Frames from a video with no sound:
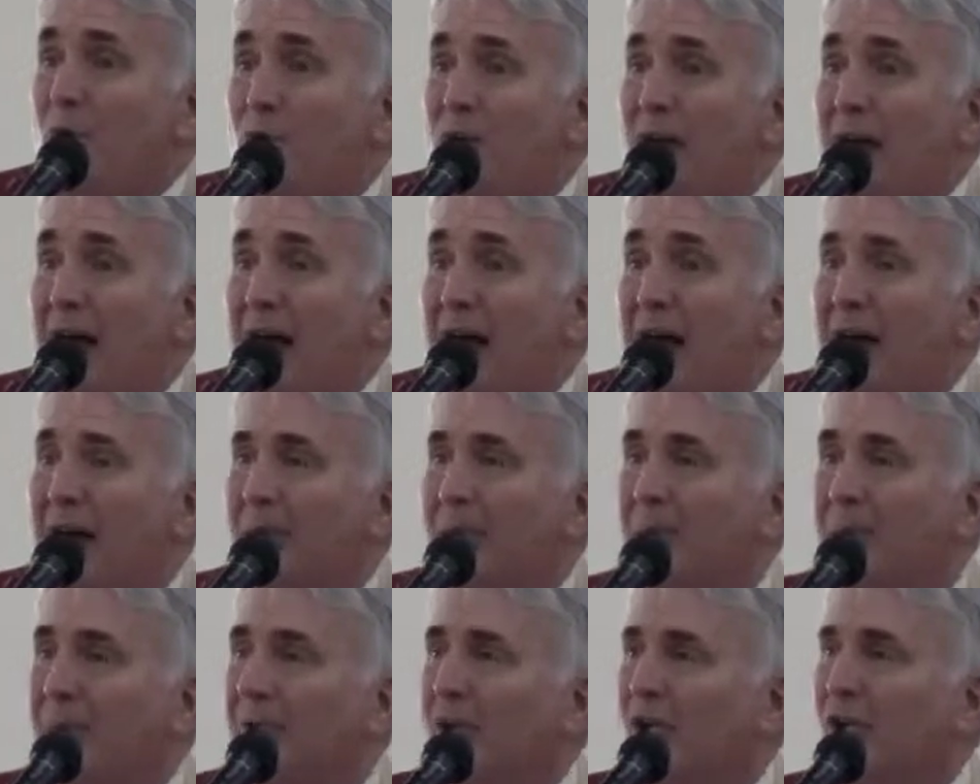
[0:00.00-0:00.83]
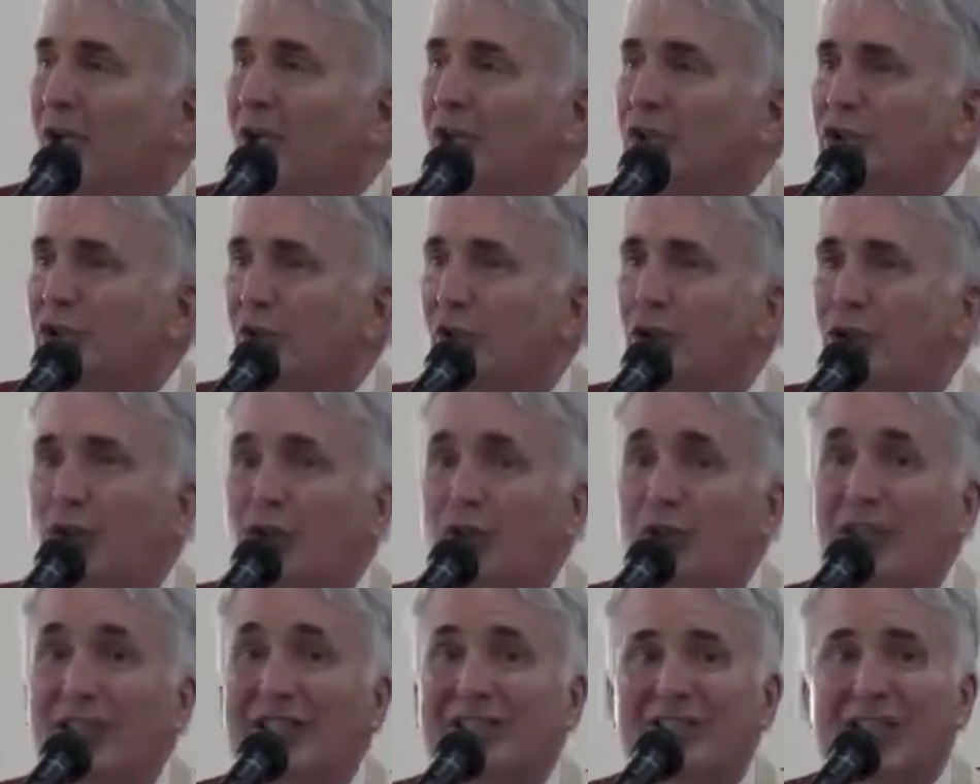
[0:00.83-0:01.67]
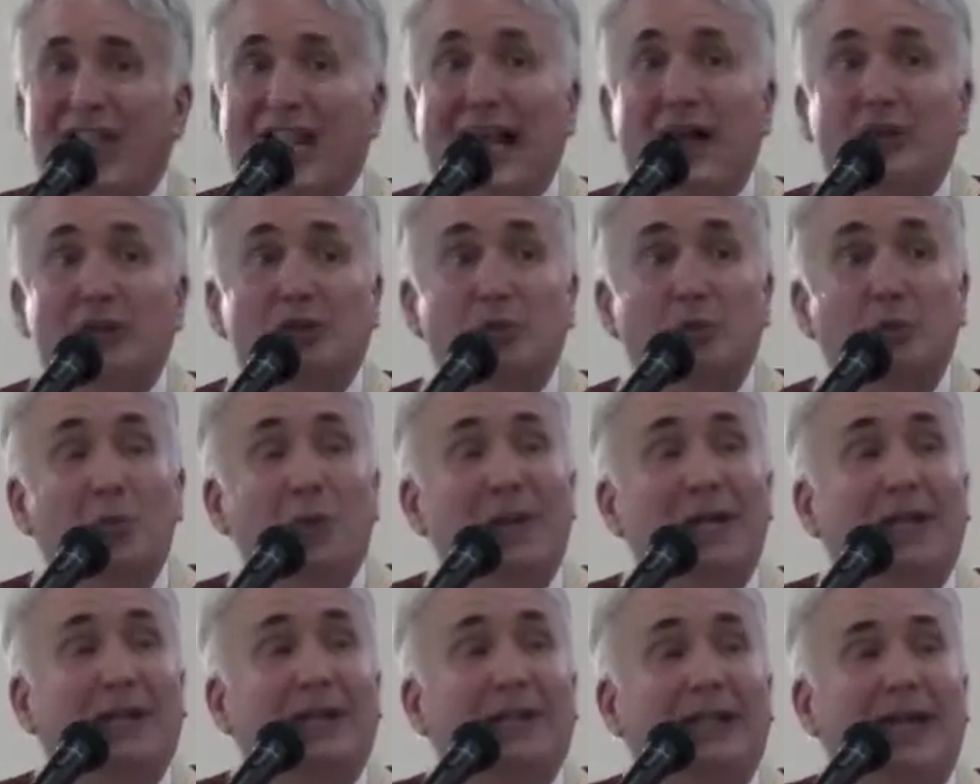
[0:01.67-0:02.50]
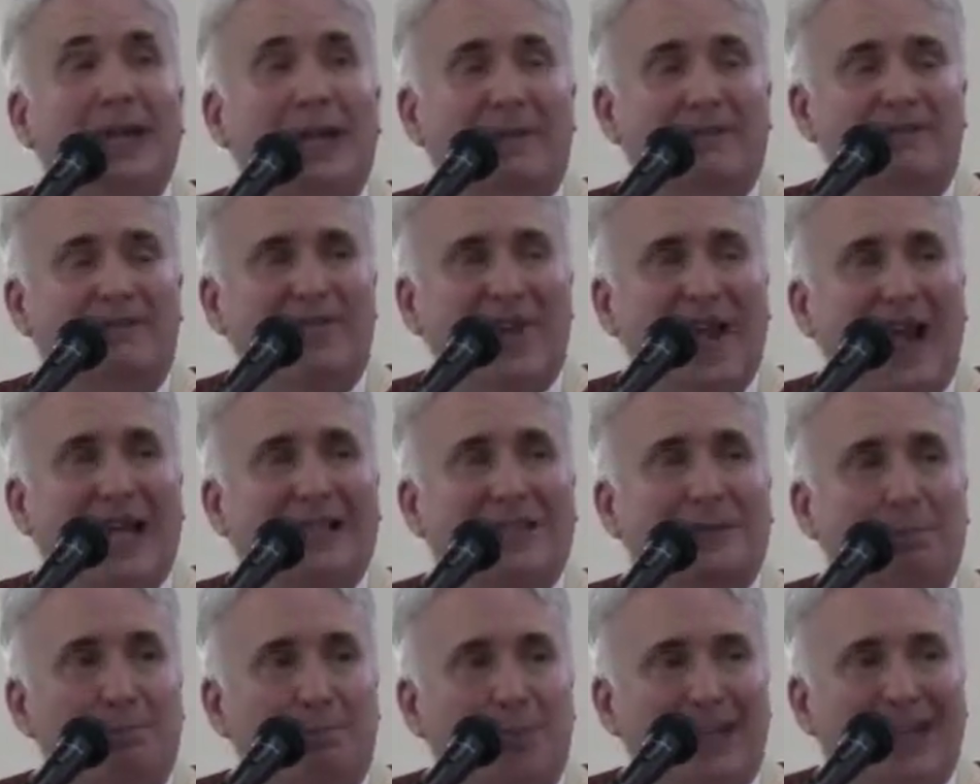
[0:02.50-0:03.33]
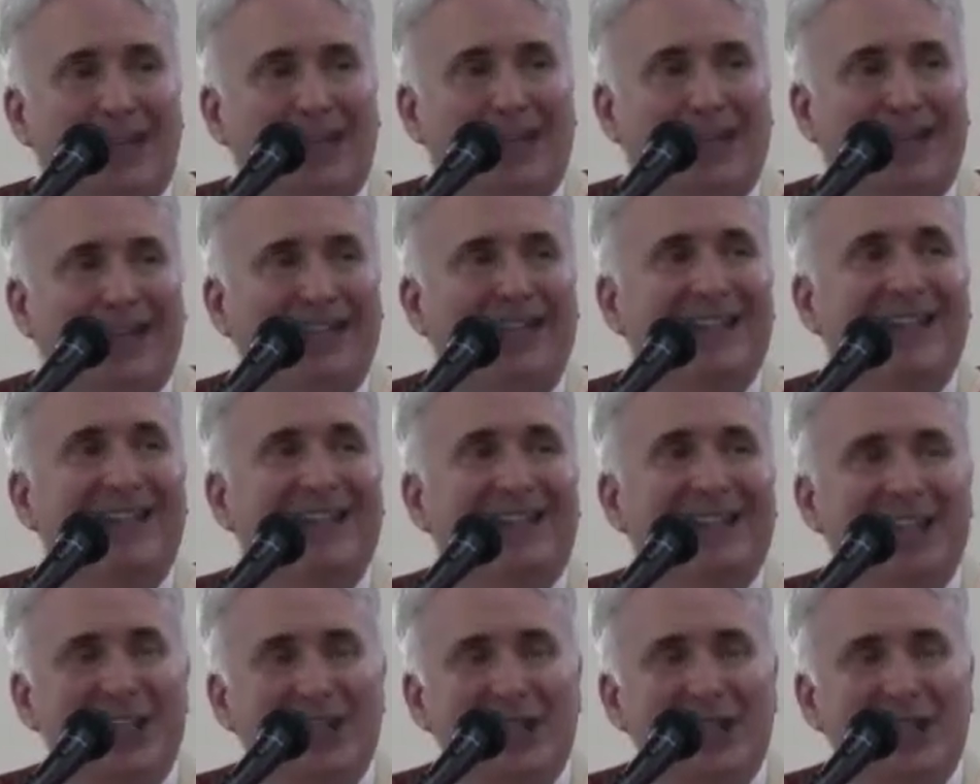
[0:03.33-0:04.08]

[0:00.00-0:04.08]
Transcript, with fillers: who come, so that this house will, in fact, be